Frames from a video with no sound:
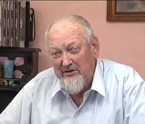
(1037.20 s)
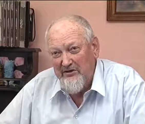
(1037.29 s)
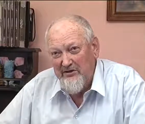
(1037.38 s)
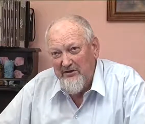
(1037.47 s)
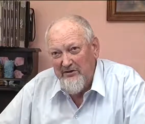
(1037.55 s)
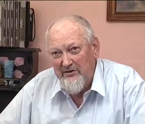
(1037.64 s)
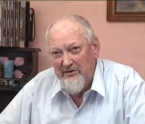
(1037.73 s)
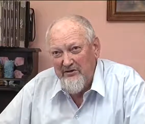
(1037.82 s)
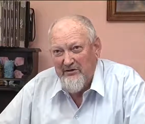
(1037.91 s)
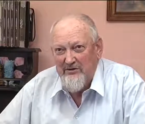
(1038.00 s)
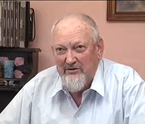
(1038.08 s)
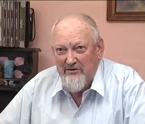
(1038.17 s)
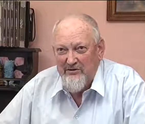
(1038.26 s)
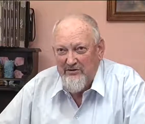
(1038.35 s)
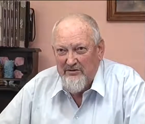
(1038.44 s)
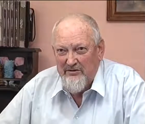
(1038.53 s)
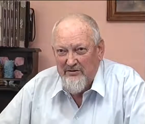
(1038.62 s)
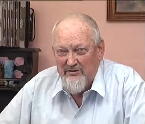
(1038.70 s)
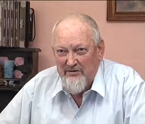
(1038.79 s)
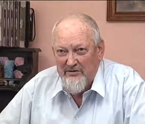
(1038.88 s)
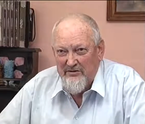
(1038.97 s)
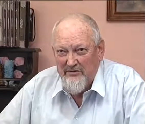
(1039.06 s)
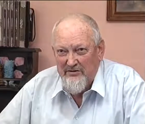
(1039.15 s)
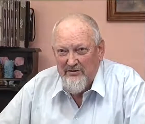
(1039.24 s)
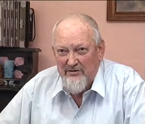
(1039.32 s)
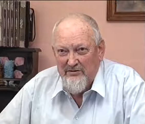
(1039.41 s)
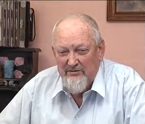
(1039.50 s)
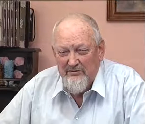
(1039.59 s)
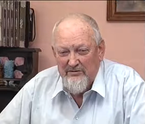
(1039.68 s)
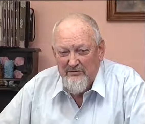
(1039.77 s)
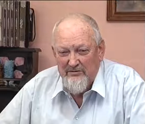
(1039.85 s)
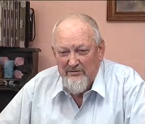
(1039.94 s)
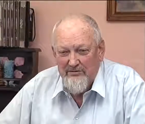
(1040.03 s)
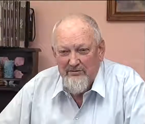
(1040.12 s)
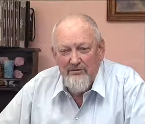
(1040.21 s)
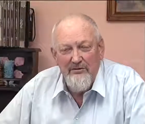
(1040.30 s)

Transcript: Nobody speaks.